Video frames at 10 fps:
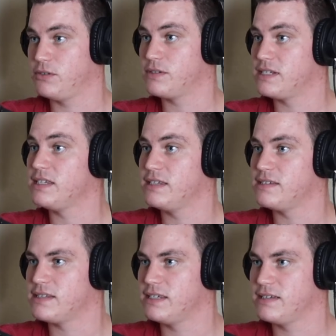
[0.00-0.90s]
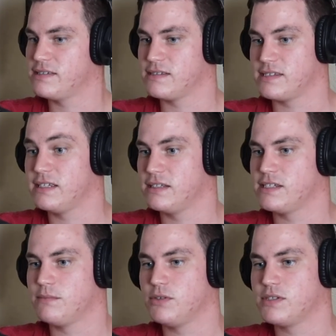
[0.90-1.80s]
you see these things and seeing these
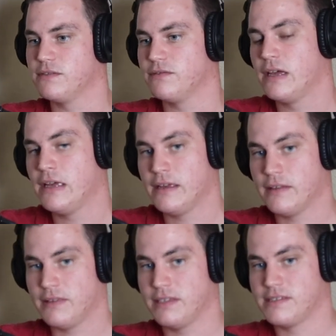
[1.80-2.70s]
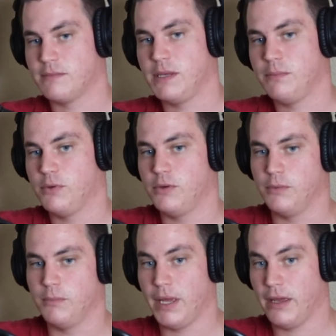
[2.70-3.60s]
abusive things that
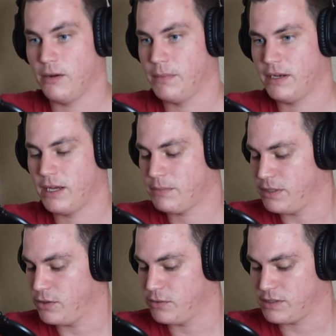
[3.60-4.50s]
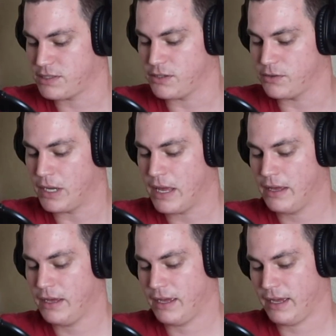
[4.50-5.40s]
people may or may not be doing to you.
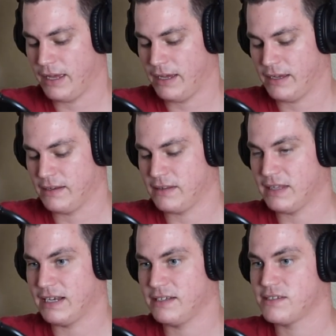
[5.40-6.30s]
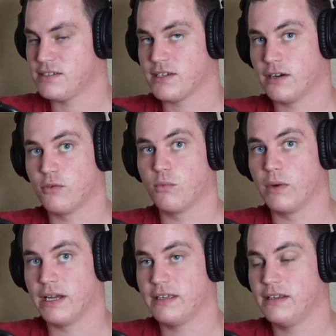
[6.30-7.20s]
And that is to start
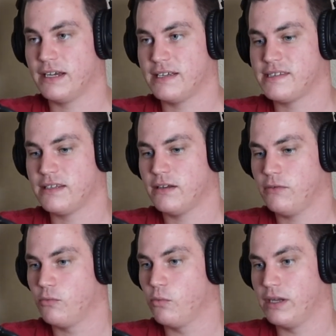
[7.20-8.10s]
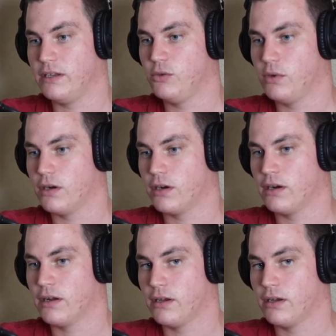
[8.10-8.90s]
recognizing when you are